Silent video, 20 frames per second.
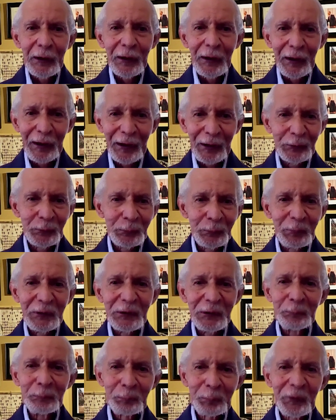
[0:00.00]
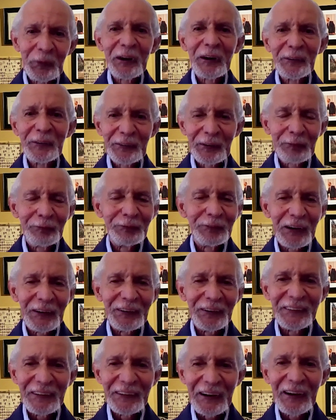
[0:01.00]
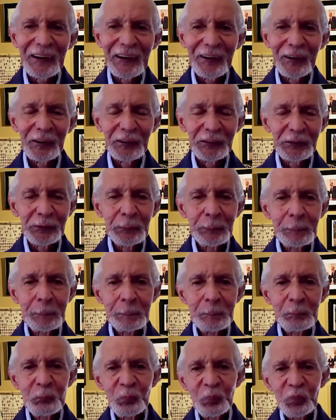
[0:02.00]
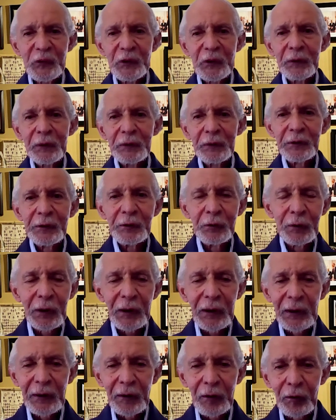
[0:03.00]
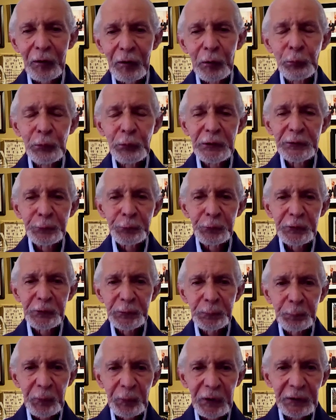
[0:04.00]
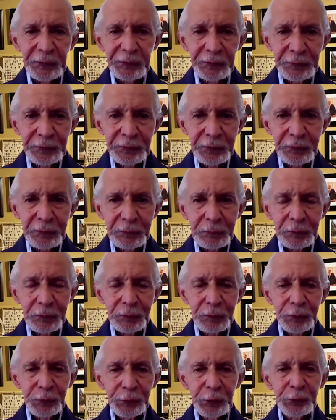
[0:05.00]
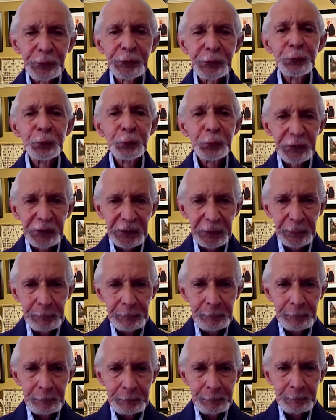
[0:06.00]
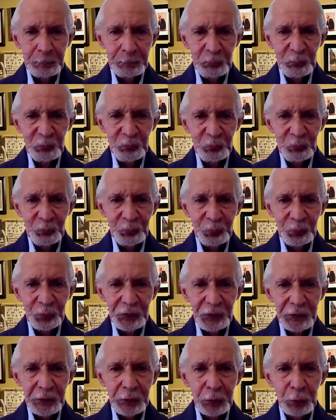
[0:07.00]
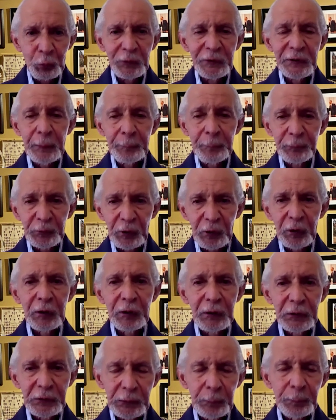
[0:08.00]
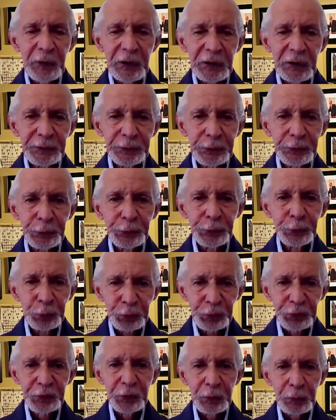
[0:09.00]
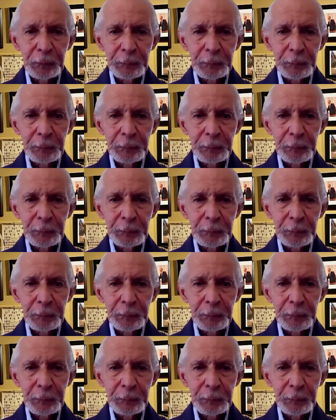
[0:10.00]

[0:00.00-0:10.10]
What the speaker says: As being part of that dialogue. You know, I always respond to duty when I'm called upon to do so.